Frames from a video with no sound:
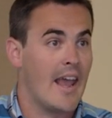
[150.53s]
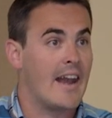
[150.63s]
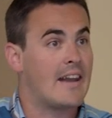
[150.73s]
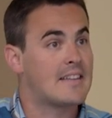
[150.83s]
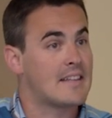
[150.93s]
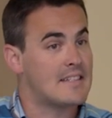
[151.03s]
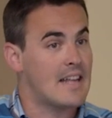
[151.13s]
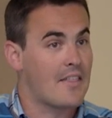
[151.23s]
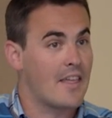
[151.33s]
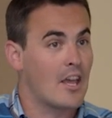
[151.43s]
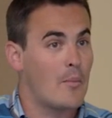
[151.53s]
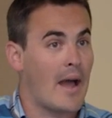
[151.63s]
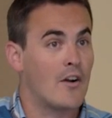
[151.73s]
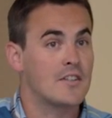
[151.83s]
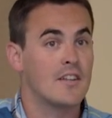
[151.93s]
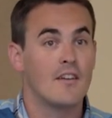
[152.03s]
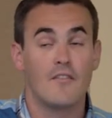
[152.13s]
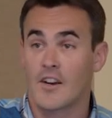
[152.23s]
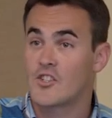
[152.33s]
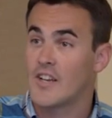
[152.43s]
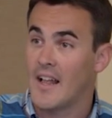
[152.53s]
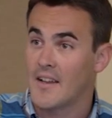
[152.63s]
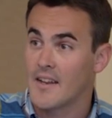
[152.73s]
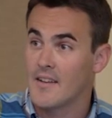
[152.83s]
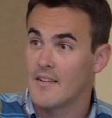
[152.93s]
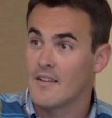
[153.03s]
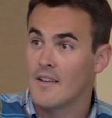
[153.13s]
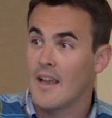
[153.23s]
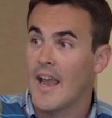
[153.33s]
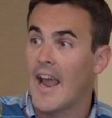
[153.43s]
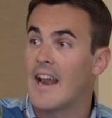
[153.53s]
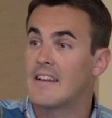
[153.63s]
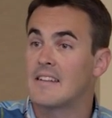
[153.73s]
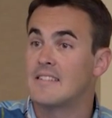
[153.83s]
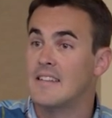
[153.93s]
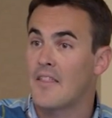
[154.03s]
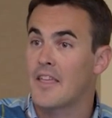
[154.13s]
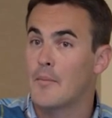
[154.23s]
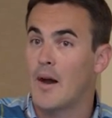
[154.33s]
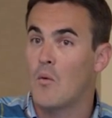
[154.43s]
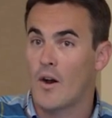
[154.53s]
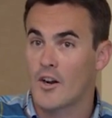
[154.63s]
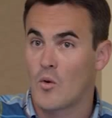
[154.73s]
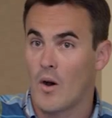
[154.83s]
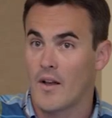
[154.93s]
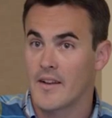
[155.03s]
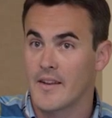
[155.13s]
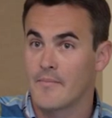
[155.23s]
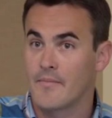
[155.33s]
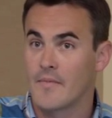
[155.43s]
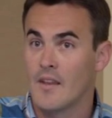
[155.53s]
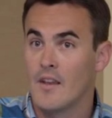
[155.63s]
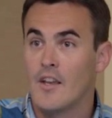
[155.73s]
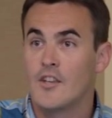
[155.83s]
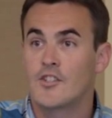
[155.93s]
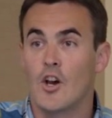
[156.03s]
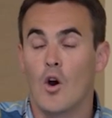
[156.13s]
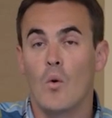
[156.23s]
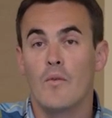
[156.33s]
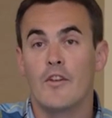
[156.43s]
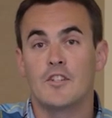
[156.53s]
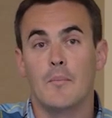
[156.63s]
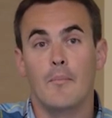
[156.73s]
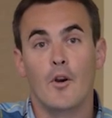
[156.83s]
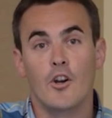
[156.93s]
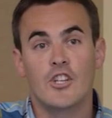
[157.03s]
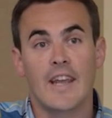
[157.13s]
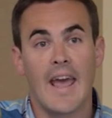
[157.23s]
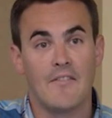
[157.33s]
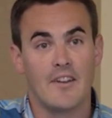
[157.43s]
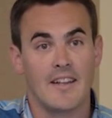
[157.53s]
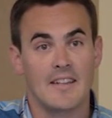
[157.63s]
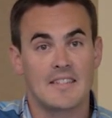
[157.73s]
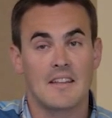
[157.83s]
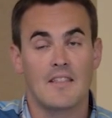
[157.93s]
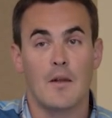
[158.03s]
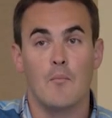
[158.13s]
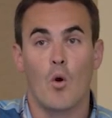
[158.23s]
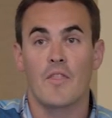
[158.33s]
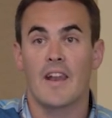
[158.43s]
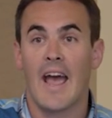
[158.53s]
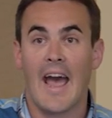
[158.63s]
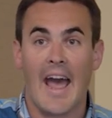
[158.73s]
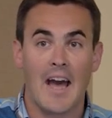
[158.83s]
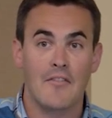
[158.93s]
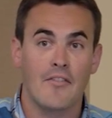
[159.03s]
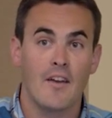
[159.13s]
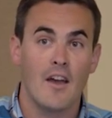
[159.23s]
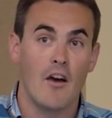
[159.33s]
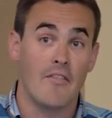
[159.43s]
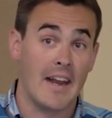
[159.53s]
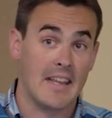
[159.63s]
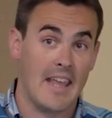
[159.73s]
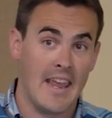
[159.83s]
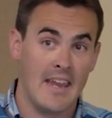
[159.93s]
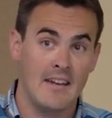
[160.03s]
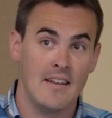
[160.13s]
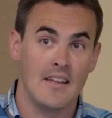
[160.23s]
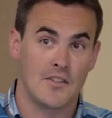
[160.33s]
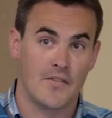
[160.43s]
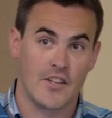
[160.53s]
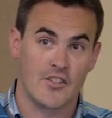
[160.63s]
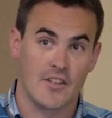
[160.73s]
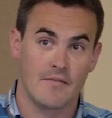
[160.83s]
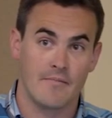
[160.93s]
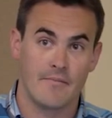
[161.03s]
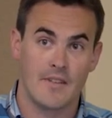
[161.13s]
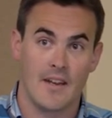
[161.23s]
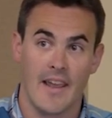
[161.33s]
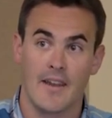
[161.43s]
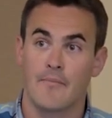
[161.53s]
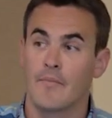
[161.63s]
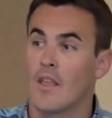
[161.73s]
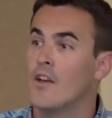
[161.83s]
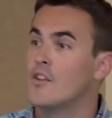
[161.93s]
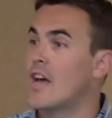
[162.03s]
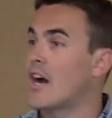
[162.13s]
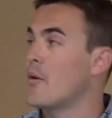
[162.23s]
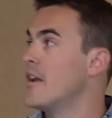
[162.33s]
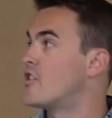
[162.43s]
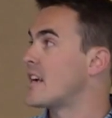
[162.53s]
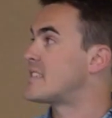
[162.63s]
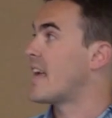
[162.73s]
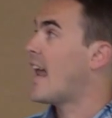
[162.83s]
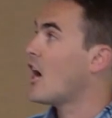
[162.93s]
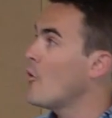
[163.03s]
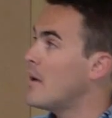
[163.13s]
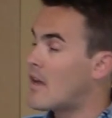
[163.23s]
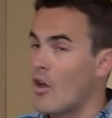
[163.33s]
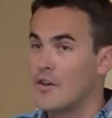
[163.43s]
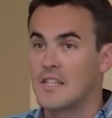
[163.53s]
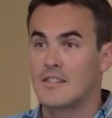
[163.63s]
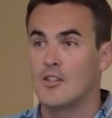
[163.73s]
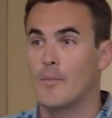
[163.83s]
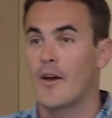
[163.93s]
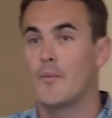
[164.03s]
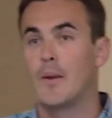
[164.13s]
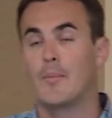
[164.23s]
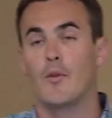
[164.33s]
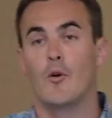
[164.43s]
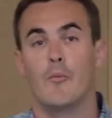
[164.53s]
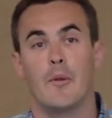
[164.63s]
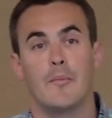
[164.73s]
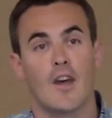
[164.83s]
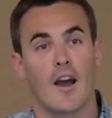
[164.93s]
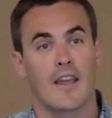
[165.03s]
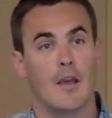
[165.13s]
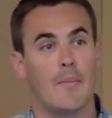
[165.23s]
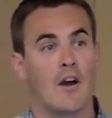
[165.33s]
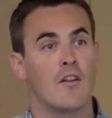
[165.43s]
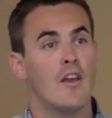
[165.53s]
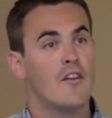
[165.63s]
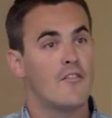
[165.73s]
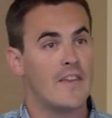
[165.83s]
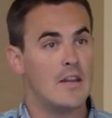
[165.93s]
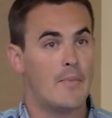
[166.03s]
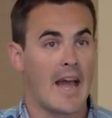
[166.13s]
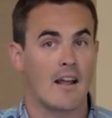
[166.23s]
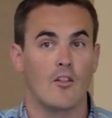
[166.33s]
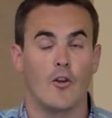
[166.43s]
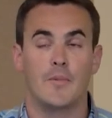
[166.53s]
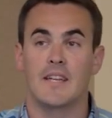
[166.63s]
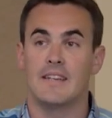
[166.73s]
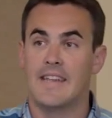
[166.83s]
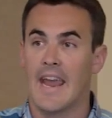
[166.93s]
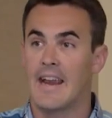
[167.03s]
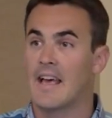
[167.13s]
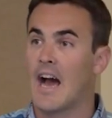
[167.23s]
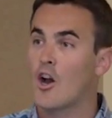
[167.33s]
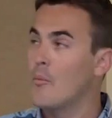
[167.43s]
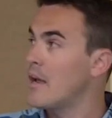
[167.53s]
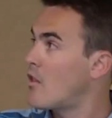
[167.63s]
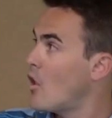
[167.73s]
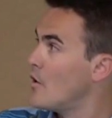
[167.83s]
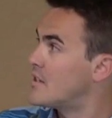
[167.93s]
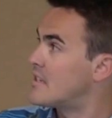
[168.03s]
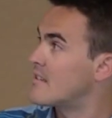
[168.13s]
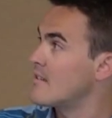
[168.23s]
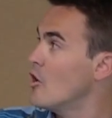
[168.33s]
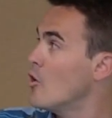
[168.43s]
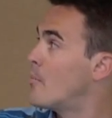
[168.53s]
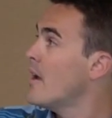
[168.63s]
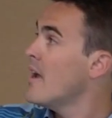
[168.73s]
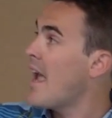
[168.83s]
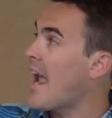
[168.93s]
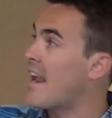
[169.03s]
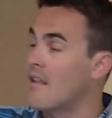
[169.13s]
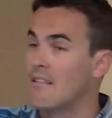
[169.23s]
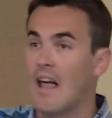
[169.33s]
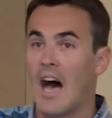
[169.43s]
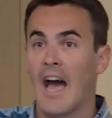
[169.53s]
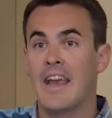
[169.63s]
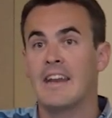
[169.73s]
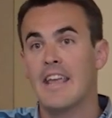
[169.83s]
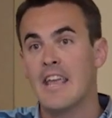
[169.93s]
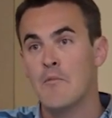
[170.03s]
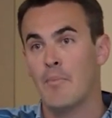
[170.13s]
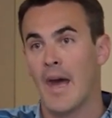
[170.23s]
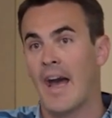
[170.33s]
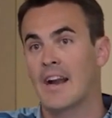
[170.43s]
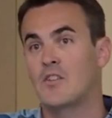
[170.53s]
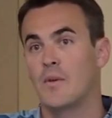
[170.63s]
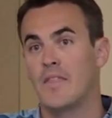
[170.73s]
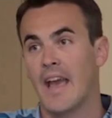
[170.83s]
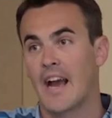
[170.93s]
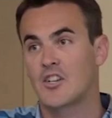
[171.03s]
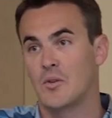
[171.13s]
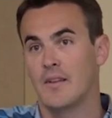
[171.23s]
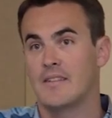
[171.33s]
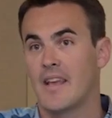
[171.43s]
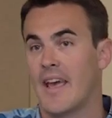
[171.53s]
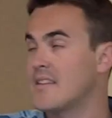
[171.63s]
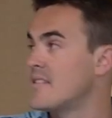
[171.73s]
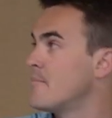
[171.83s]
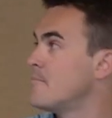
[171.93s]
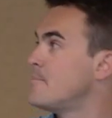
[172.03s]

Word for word: And it says nothing about functionality, and it says nothing about water quality. So there's emerging evidence that more than half of that gain is fiction today. So how can we address that? How can we close this loop? Other people in the room have been talking about feedback loops and data. How can we close this loop and align impact with the actual intent?